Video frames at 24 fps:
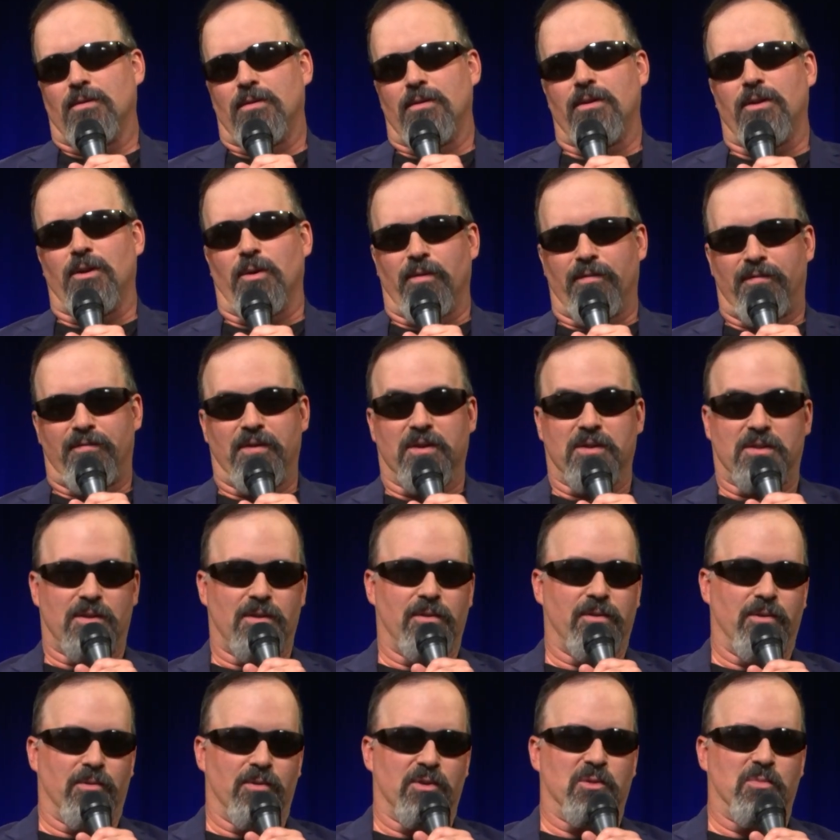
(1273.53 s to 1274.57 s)
A
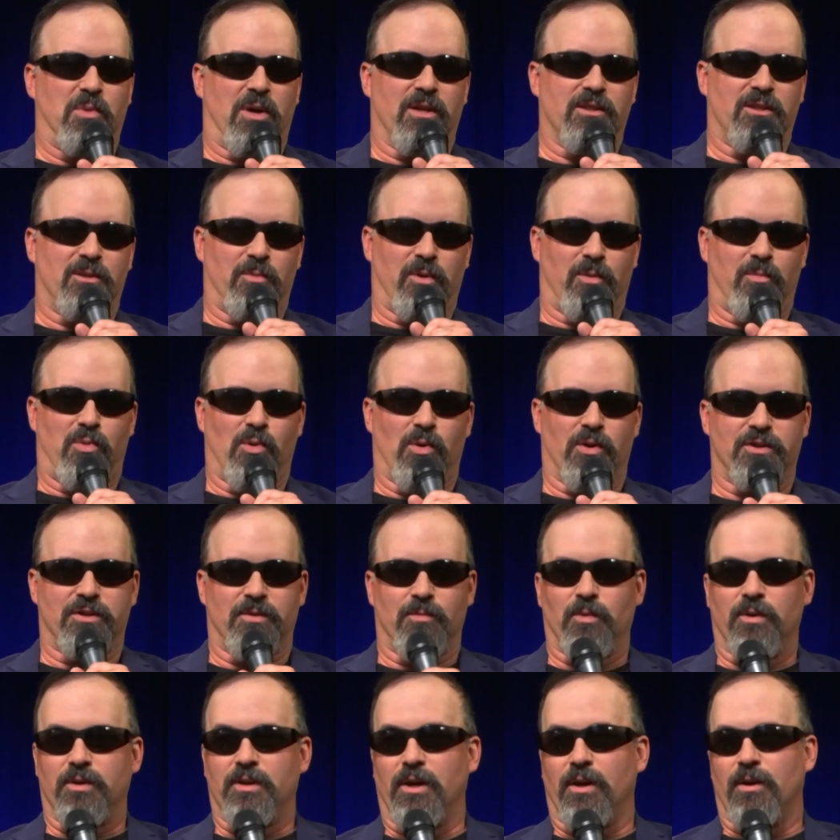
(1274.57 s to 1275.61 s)
fiscally responsible
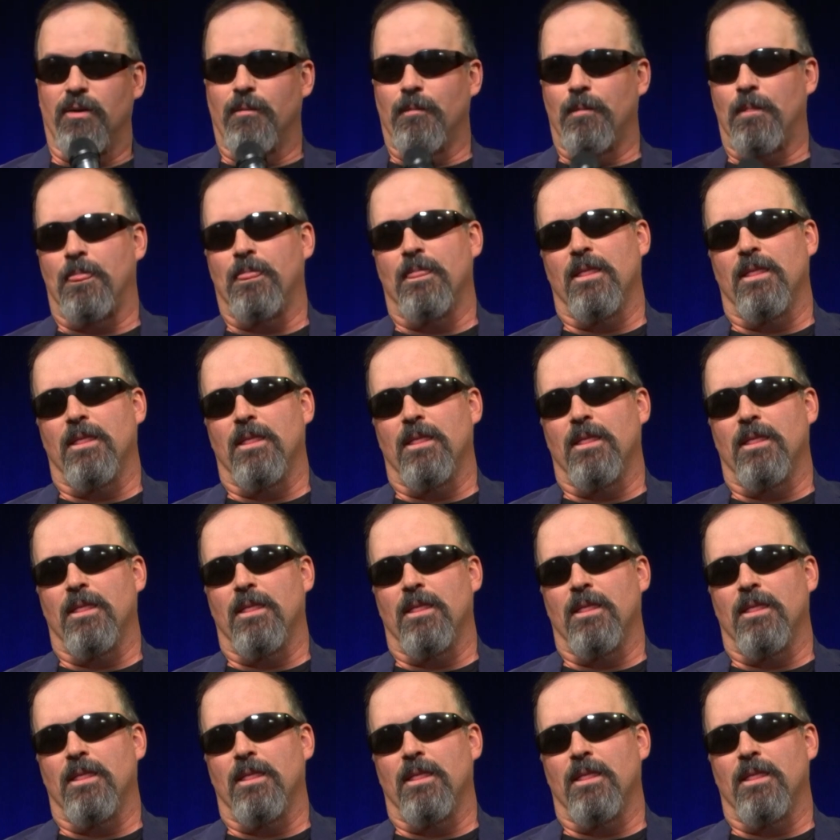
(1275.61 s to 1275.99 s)
portion would go.